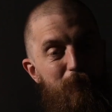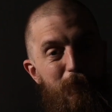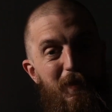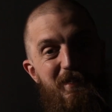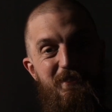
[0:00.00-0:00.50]

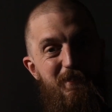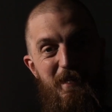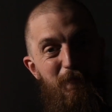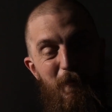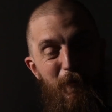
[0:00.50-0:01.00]
But let's just
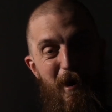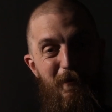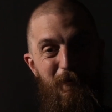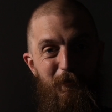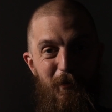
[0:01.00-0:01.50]
keep on
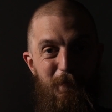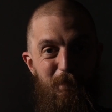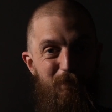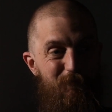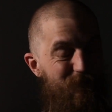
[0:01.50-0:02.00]
powering through.
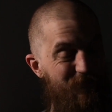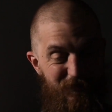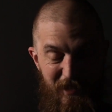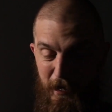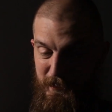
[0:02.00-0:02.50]

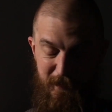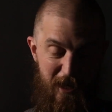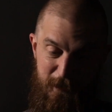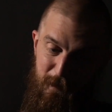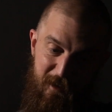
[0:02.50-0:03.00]
That's
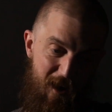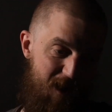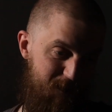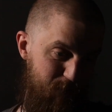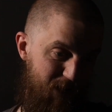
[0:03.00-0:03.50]
been the
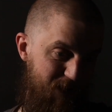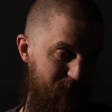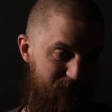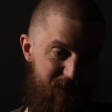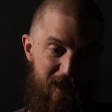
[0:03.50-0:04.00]
hardest part
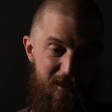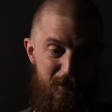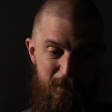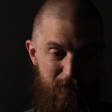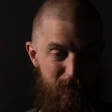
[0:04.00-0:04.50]
of the day.
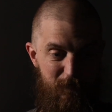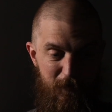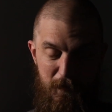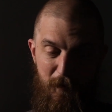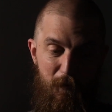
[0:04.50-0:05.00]
Just
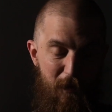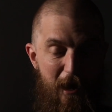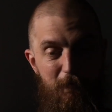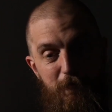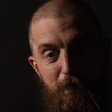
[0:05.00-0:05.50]
keep on
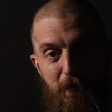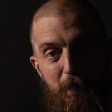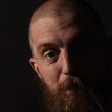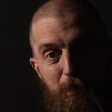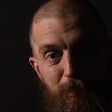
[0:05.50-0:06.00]
powering through.
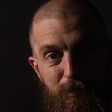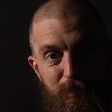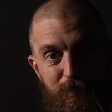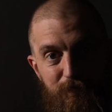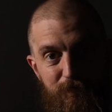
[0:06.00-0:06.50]

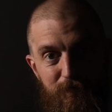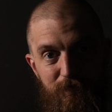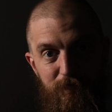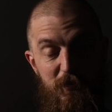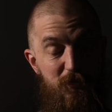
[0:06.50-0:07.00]

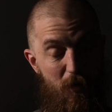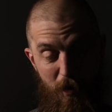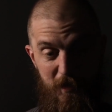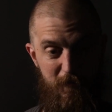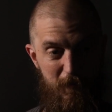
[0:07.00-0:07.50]
It's so
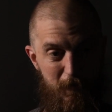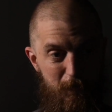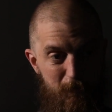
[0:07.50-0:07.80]
hard to do.